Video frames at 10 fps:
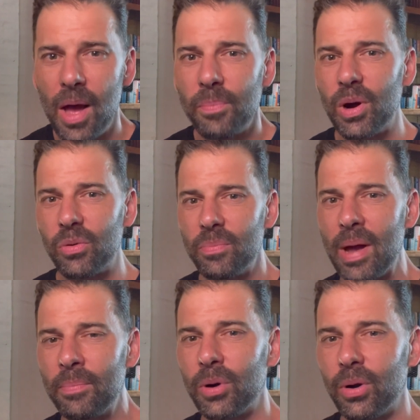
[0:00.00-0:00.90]
but
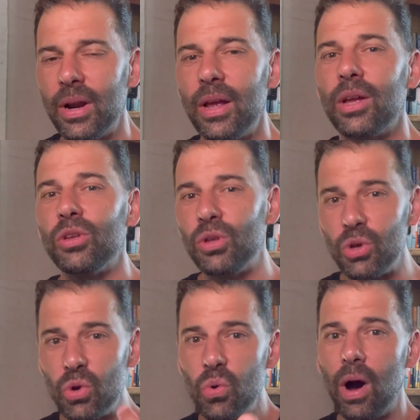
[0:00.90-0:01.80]
remember,
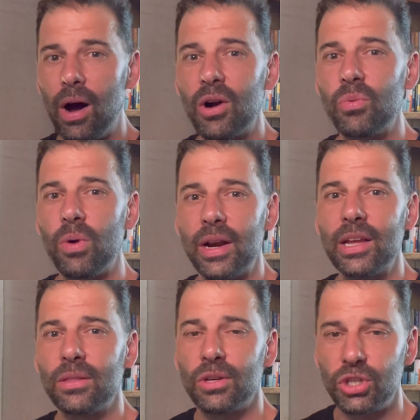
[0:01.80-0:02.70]
you are
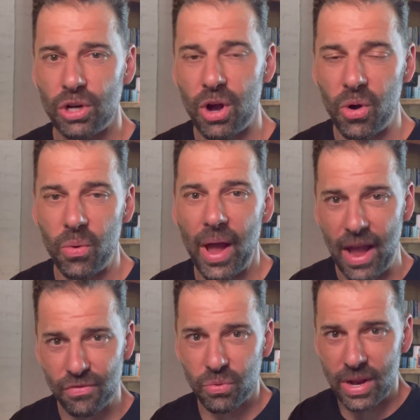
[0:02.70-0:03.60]
running the show
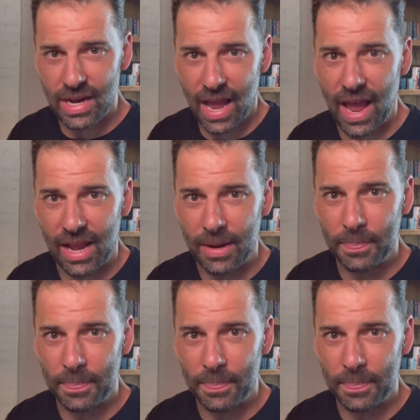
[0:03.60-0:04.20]
every day.